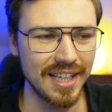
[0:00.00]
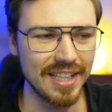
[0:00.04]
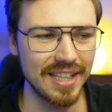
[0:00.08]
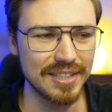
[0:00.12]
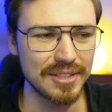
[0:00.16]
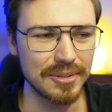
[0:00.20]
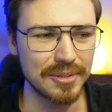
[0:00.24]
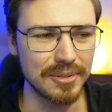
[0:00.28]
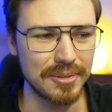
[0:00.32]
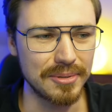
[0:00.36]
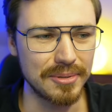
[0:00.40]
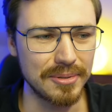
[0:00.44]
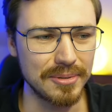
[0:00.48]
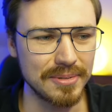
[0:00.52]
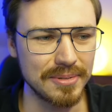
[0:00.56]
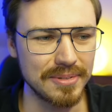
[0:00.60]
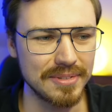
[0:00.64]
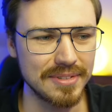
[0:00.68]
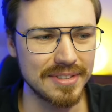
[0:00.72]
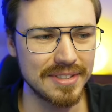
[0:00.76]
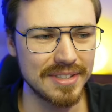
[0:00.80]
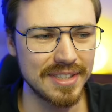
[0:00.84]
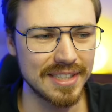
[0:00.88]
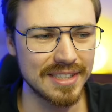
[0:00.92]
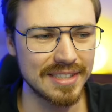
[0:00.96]
So
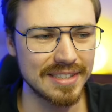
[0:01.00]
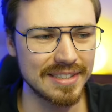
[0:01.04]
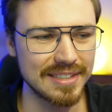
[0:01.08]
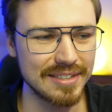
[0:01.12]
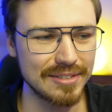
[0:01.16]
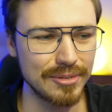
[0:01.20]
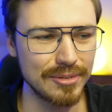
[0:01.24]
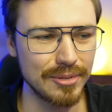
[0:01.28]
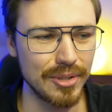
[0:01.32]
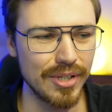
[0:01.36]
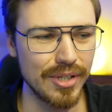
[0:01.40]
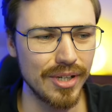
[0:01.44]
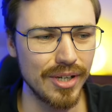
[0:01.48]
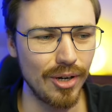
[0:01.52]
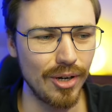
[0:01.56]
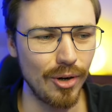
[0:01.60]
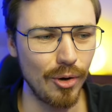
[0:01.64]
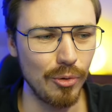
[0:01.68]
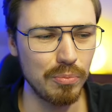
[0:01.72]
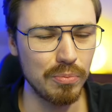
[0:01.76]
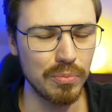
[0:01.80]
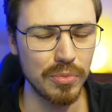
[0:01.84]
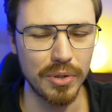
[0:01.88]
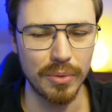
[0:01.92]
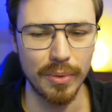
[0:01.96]
just the
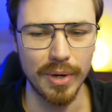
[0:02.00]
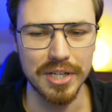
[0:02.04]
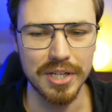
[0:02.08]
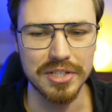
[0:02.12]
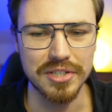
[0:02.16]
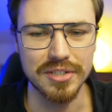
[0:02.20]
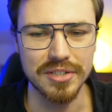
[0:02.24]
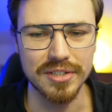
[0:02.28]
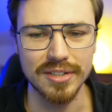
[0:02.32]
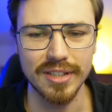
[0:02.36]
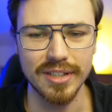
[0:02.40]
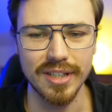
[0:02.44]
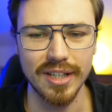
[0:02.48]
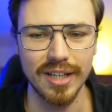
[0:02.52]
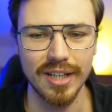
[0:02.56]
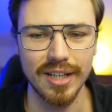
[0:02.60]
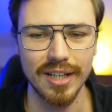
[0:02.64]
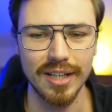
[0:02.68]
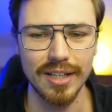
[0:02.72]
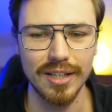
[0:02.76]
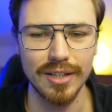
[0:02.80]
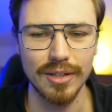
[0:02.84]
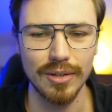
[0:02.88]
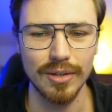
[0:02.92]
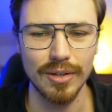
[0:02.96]
open question
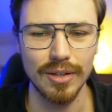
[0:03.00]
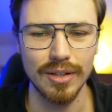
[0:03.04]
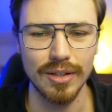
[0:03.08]
uh,